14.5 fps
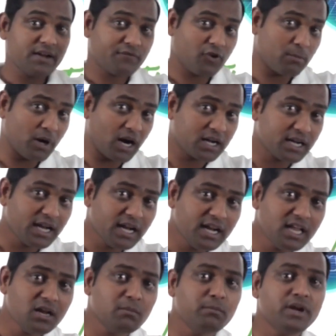From
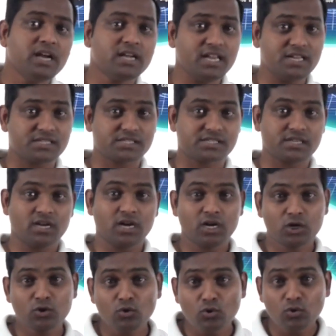attending meetings
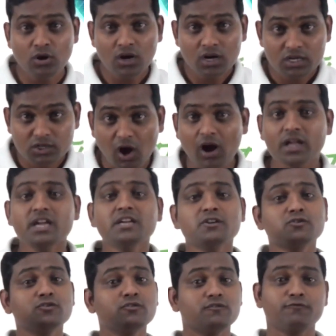to talking
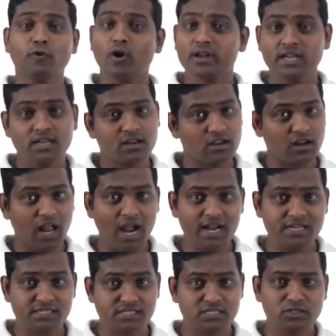to foreign
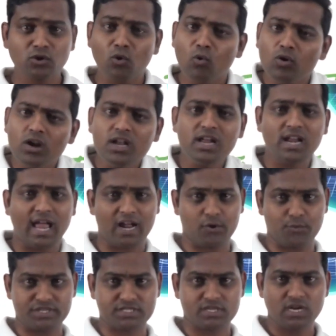clients, the only
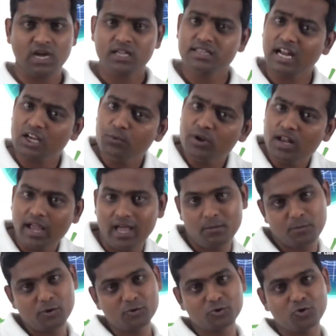language that will
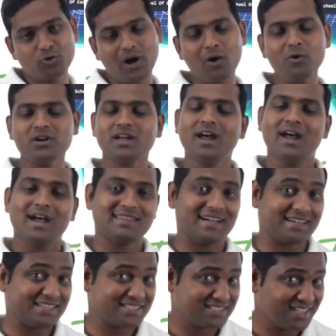help you throughout, and
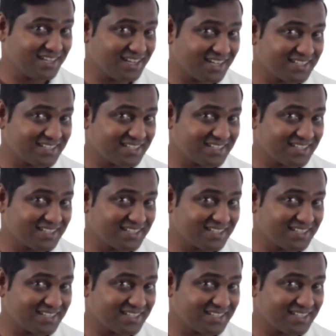that is none